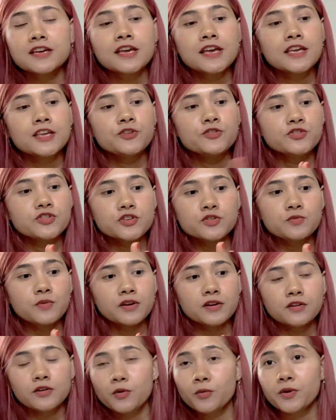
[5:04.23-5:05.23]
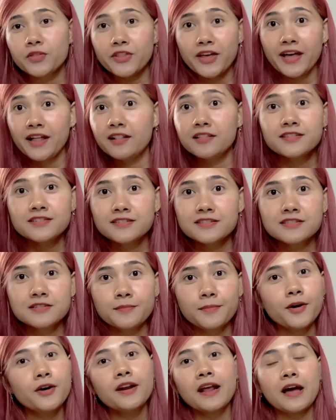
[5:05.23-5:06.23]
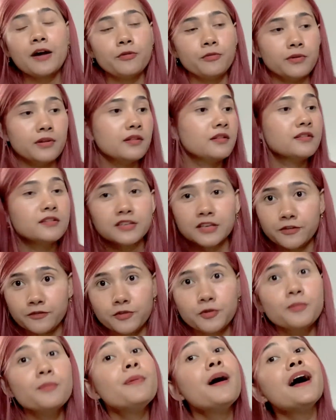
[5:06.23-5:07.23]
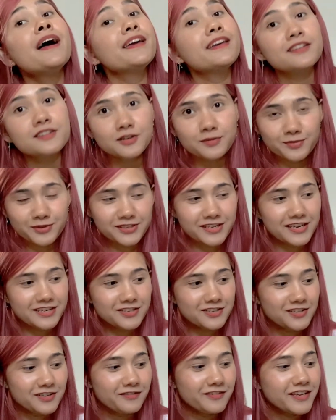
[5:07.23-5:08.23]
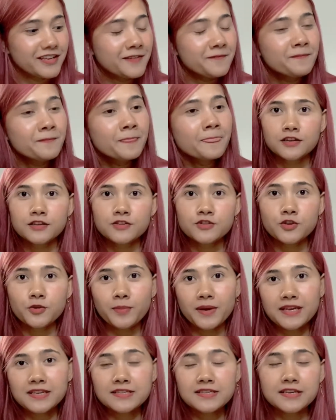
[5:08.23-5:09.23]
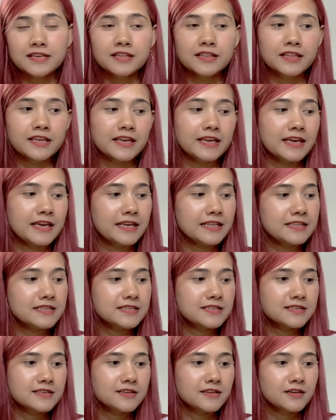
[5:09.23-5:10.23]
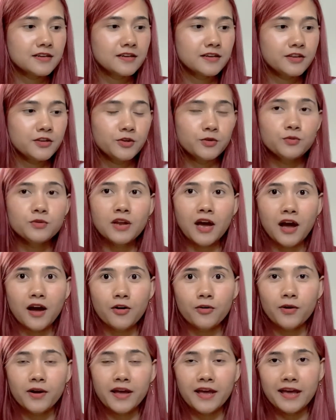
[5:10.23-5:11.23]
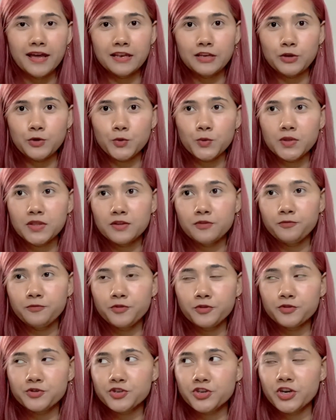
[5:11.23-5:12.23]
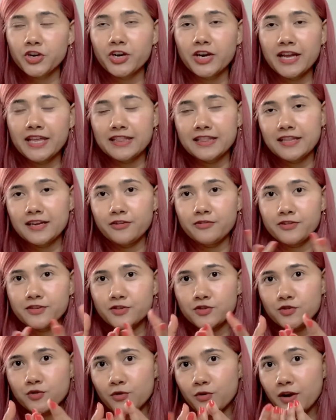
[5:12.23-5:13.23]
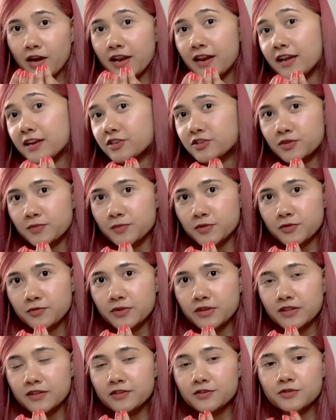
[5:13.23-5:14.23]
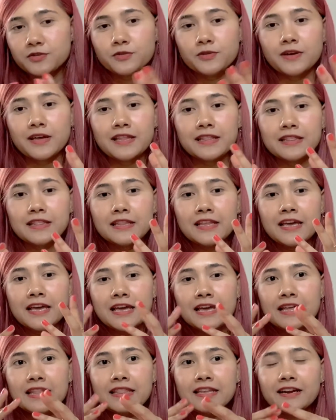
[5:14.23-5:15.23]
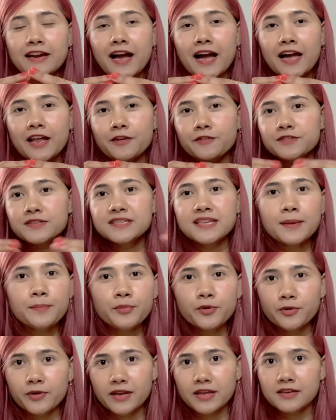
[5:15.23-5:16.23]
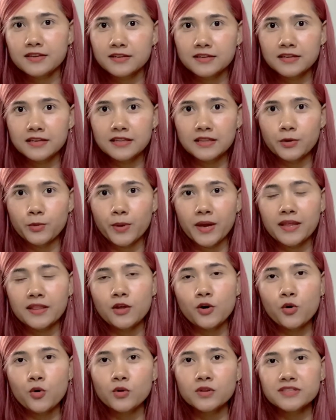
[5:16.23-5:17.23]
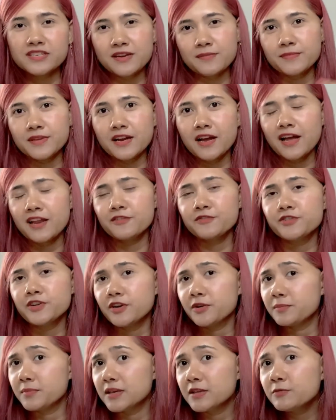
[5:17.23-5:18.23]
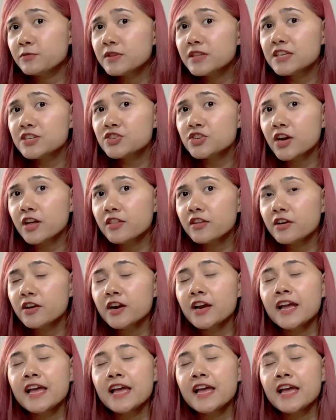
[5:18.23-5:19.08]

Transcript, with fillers: you just want to know what the hell this is about, I will give you my interpretation of it. So basically, it's you now and you in the future and there is no connection between the two and they're kind of separated in a way and the whole time they kind of try to meet with each other